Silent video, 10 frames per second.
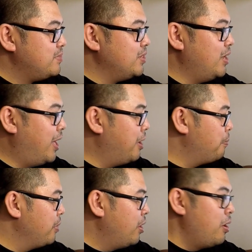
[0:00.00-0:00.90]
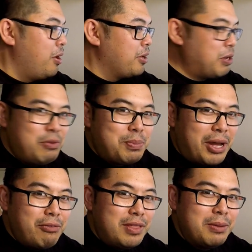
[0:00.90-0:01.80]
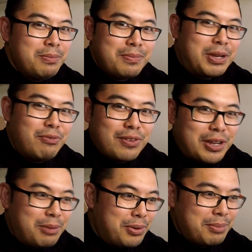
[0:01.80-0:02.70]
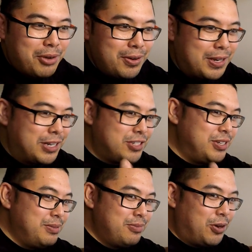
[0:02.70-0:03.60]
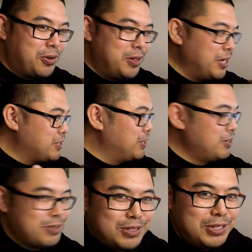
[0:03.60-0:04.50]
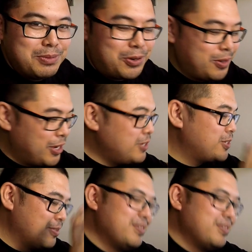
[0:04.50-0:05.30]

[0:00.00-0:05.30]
can we play with them? Can I put them on? Can I see him Autolace? Can I not see him Autolace?